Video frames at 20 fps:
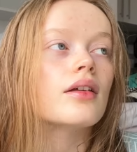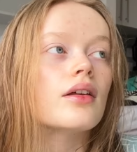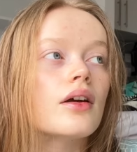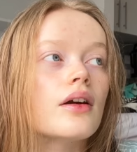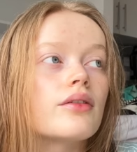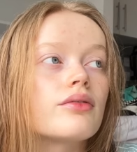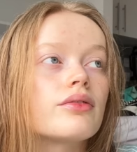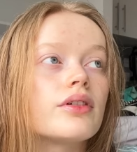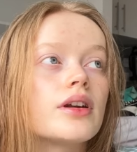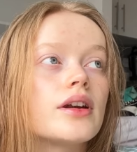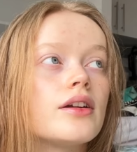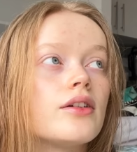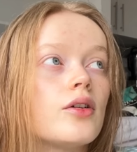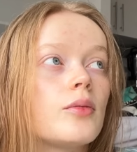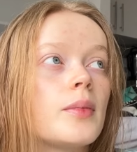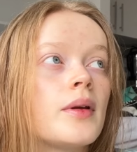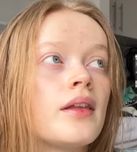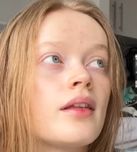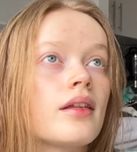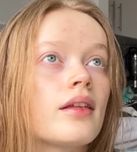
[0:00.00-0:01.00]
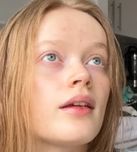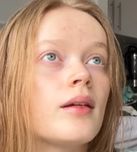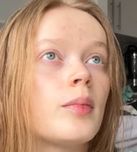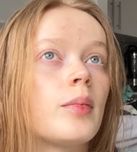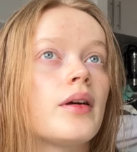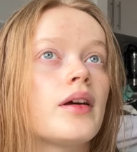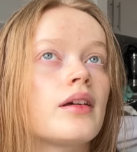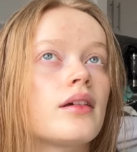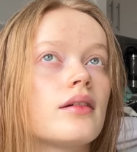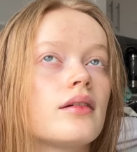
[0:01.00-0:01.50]
I've really not been
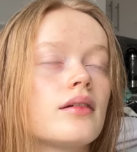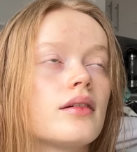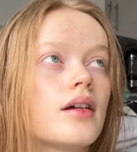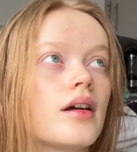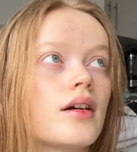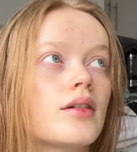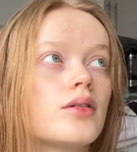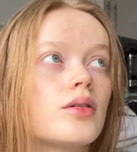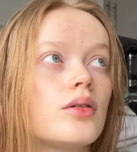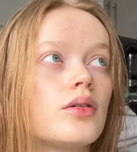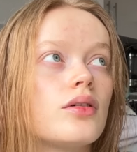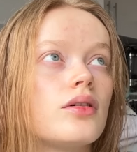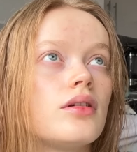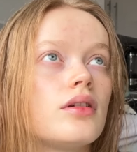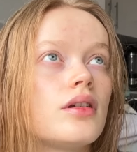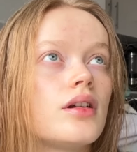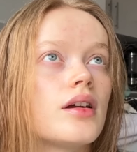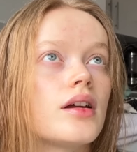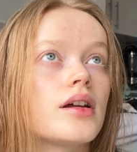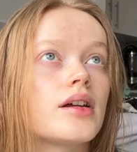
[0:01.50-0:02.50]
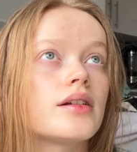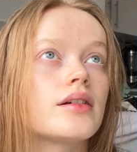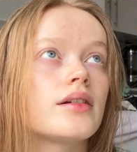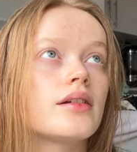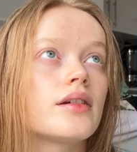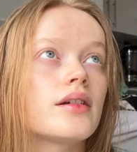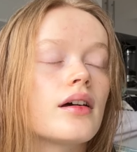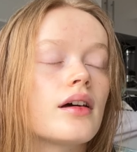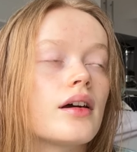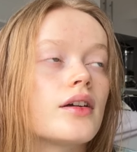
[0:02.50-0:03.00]
sleeping at all,
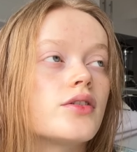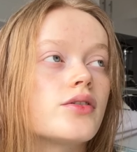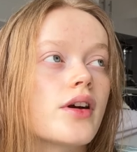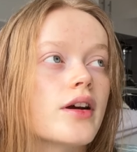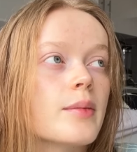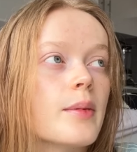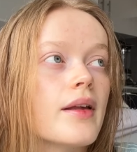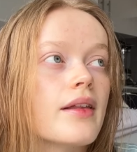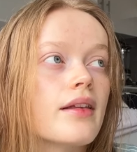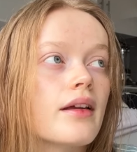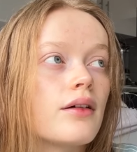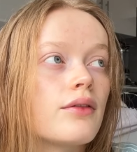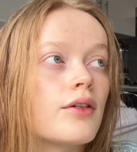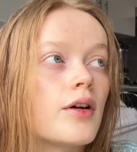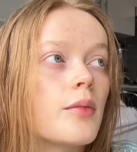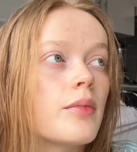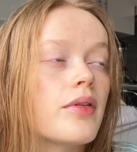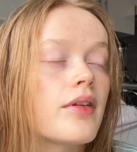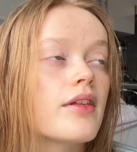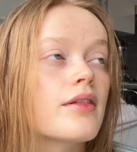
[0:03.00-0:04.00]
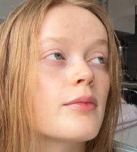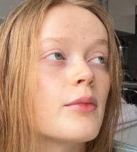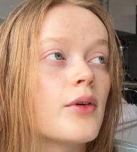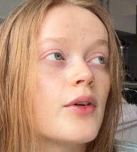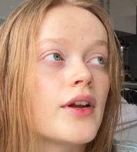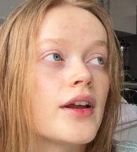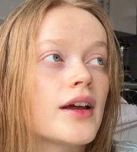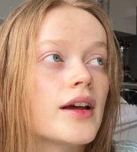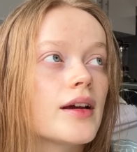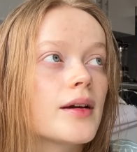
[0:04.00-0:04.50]
and I dragged myself up this
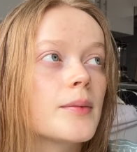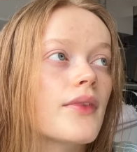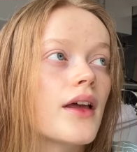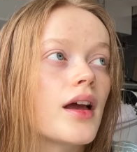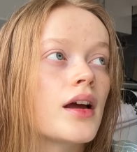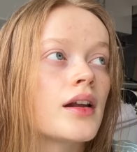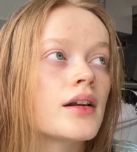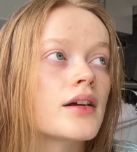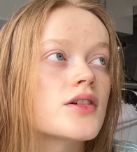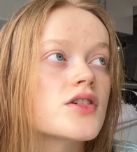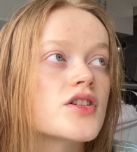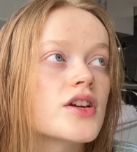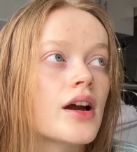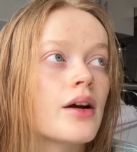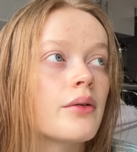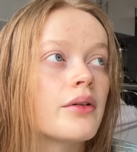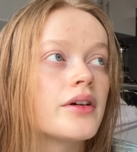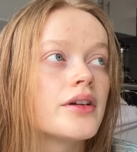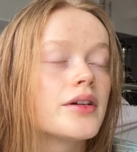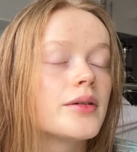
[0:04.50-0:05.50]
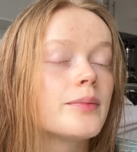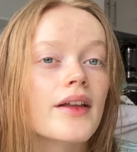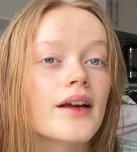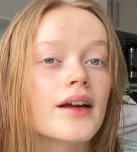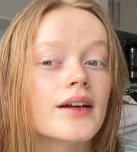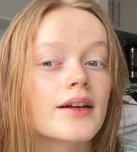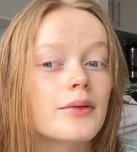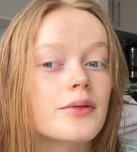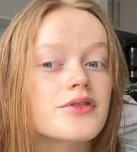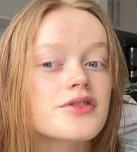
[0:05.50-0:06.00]
morning and I showered
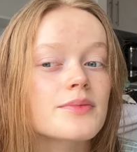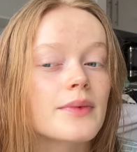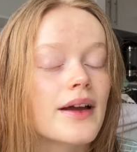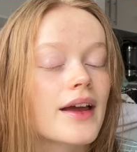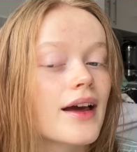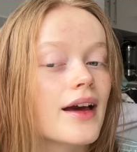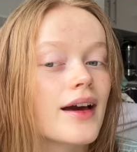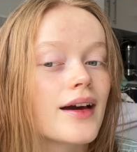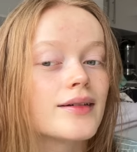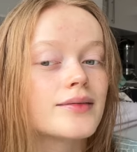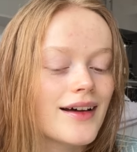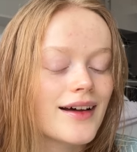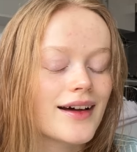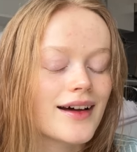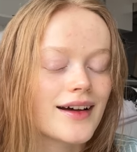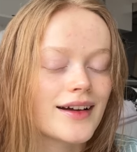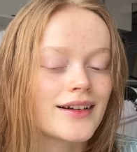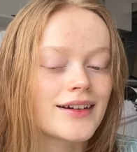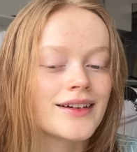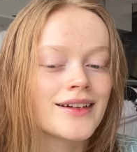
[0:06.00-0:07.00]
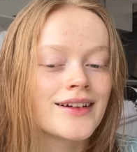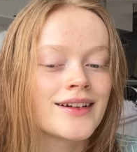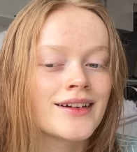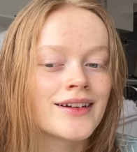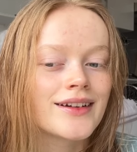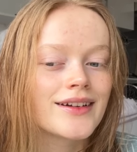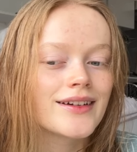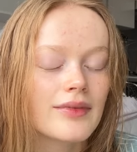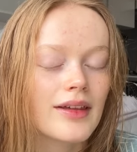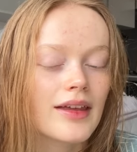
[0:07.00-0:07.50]
and I washed my hair, and
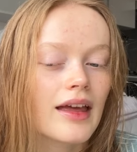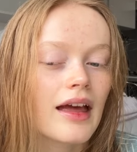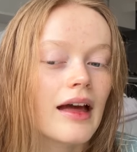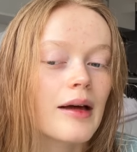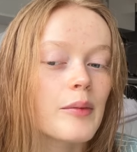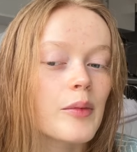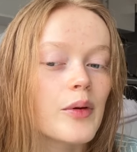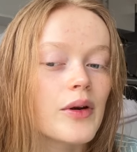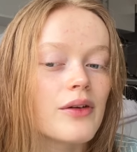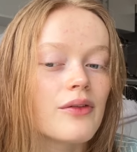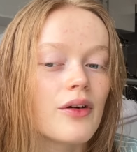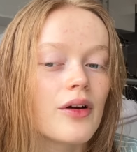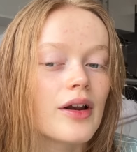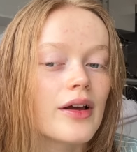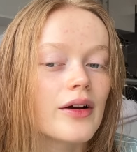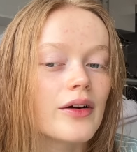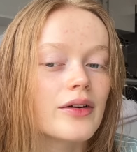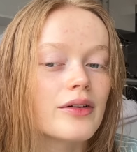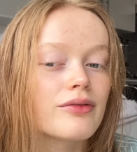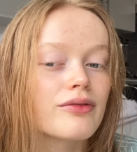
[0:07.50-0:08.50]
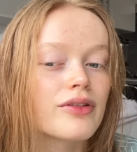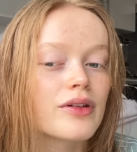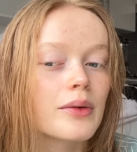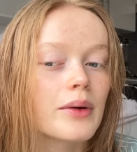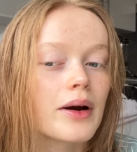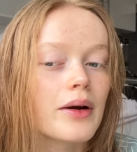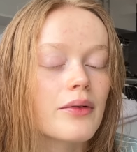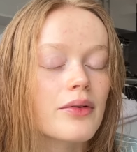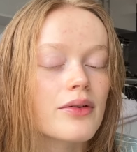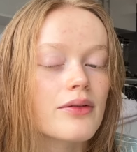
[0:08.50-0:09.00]
yeah, I'm only running on a few
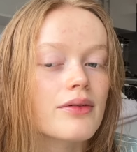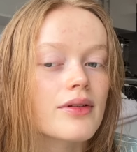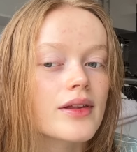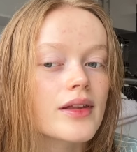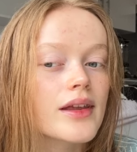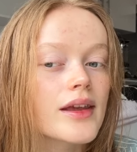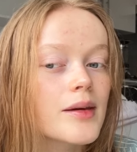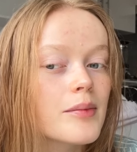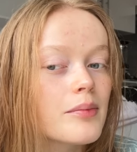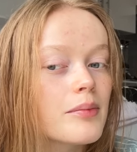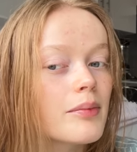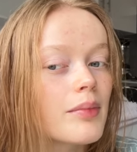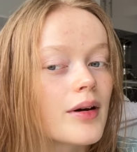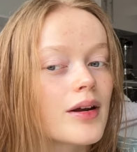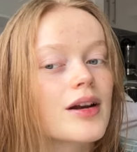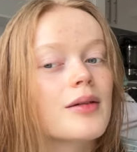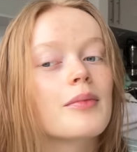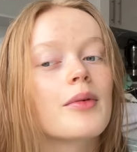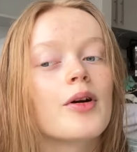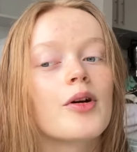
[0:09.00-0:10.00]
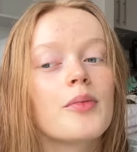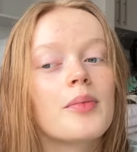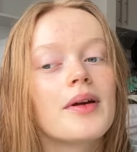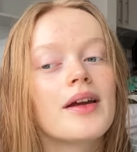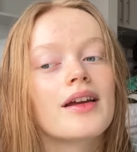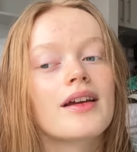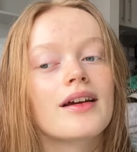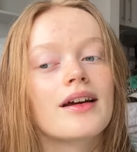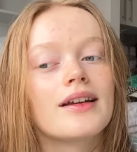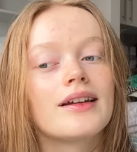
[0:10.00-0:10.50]
hours of sleep, but I'm
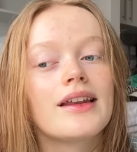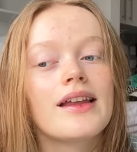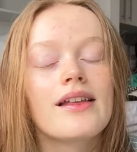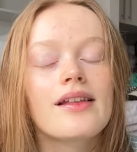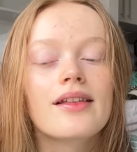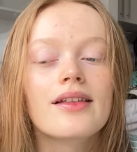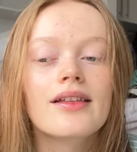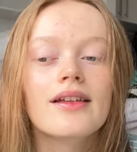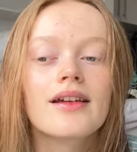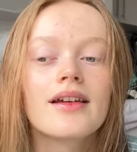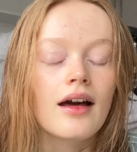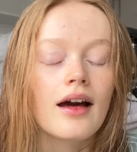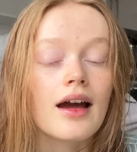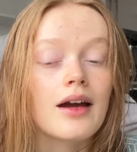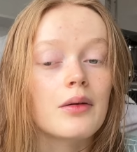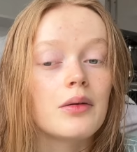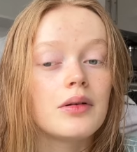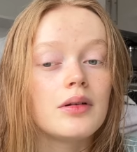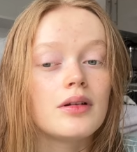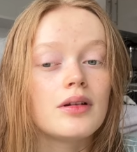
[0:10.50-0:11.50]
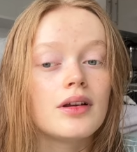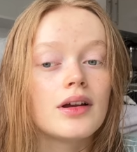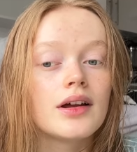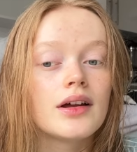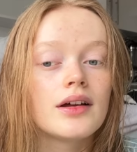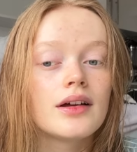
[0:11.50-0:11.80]
hoping at least I will